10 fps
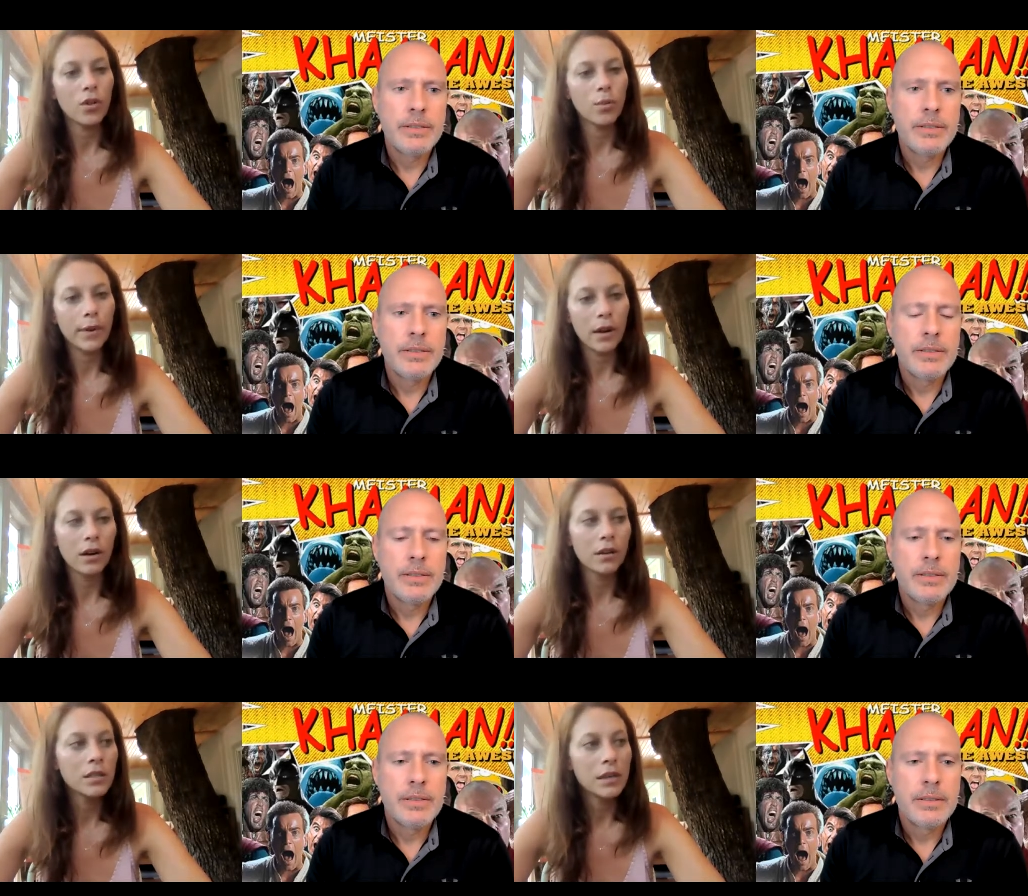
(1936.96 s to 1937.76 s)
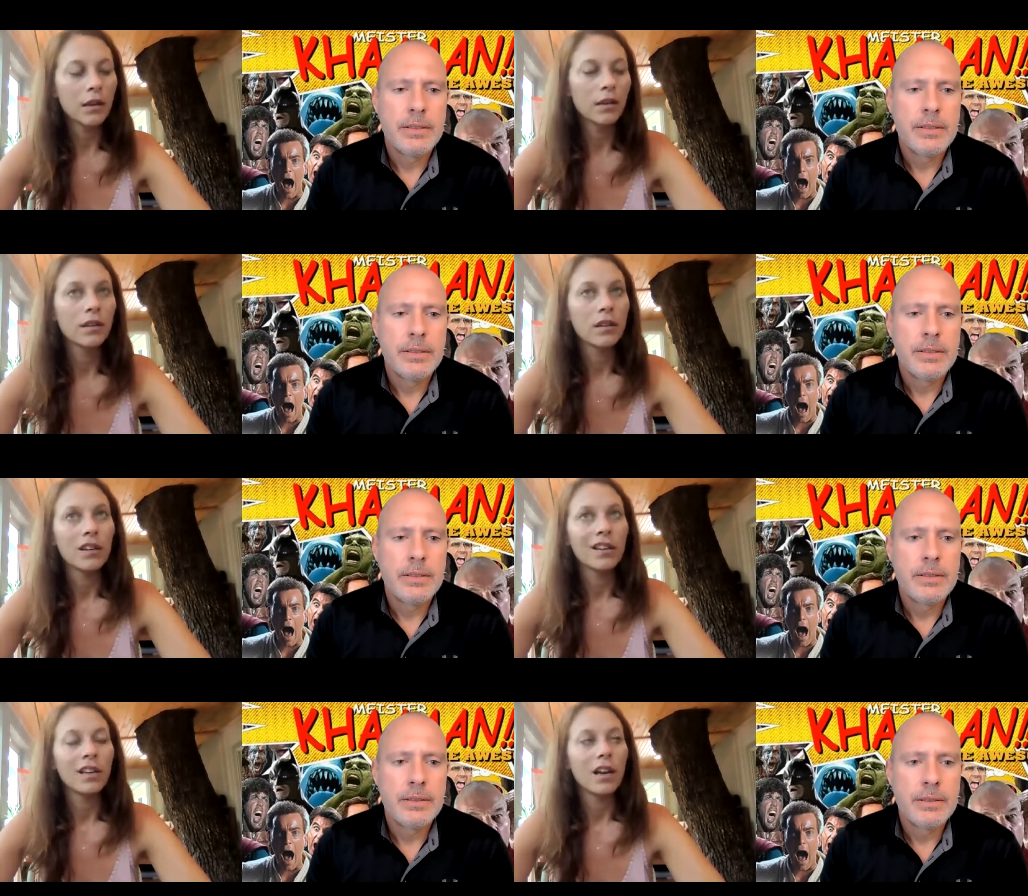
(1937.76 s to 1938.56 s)
Speaker 1: and parenting.
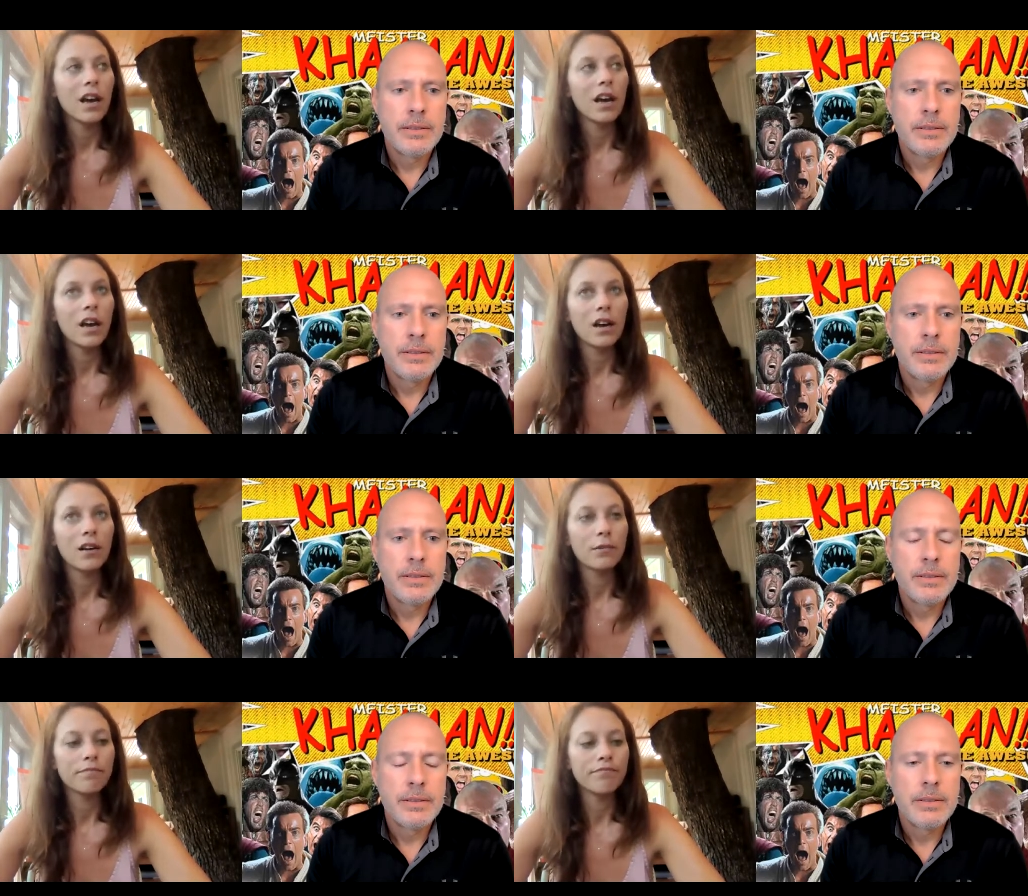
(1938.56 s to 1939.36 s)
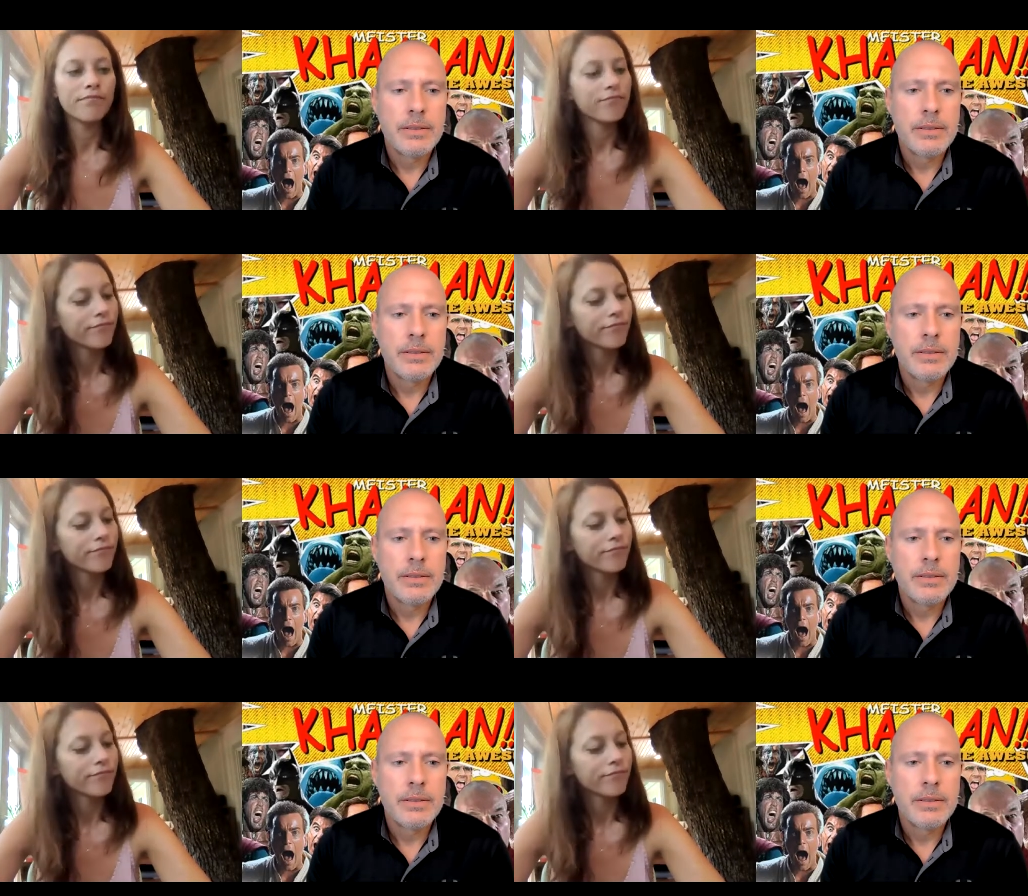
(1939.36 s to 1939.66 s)
Um,